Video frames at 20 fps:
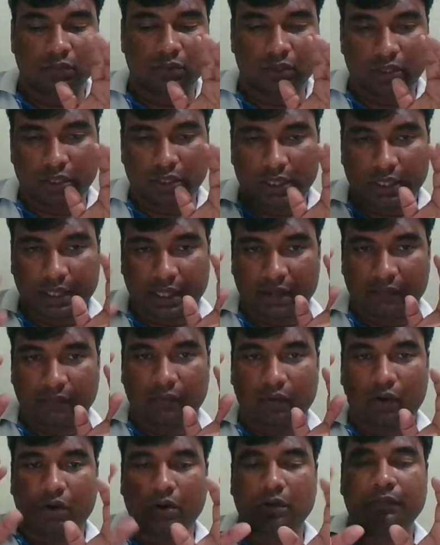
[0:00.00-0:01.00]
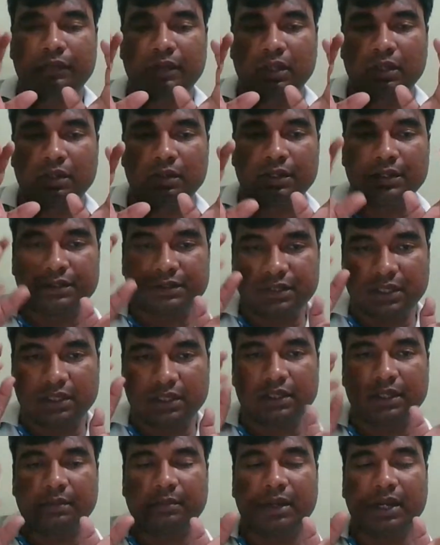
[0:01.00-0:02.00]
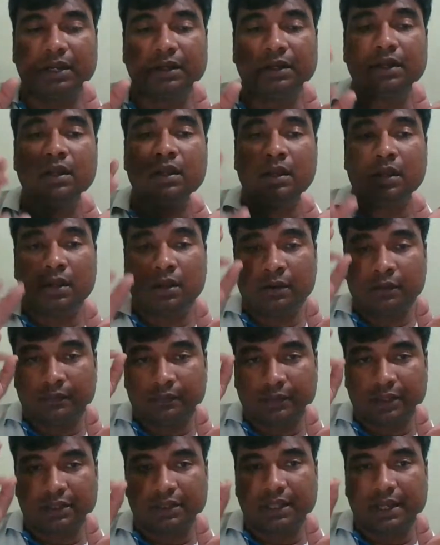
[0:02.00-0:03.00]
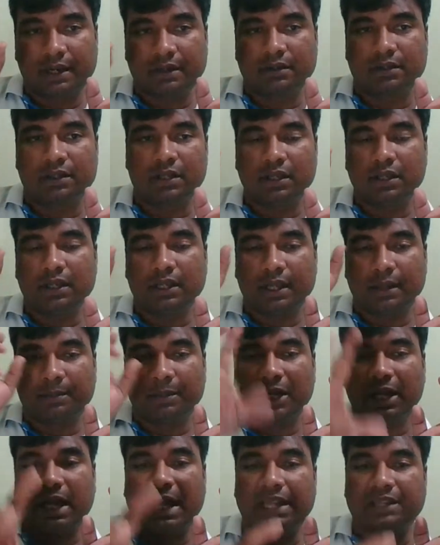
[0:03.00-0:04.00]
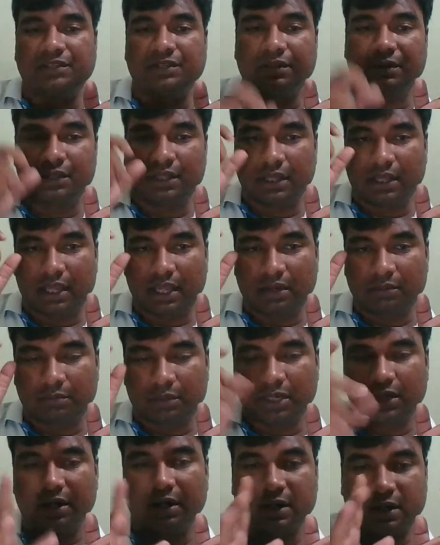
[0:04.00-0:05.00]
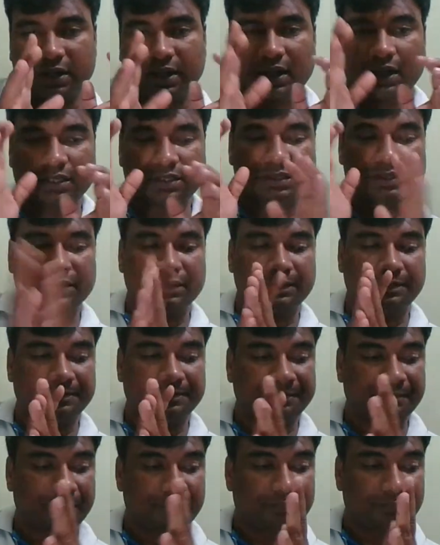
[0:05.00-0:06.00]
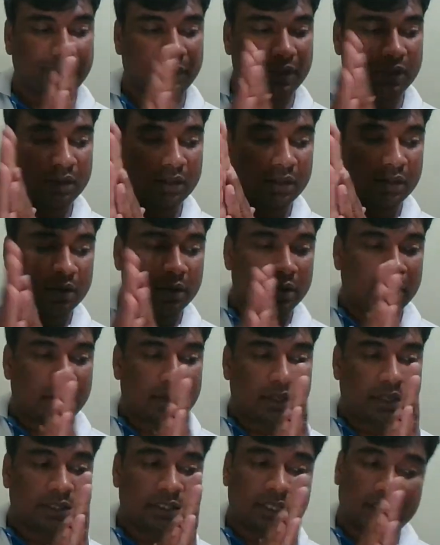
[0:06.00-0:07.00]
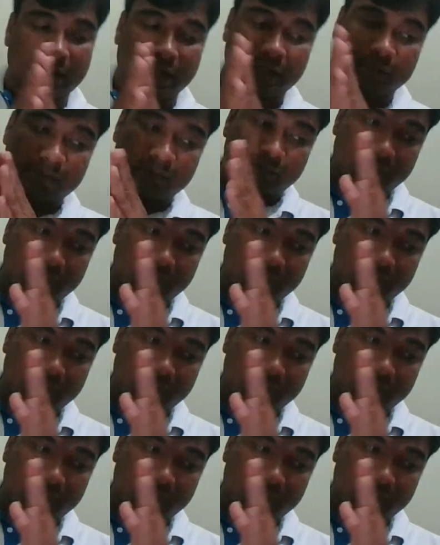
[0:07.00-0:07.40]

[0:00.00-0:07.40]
They have a lot of theories in their mind. With that theory application, they can predict things, and they come up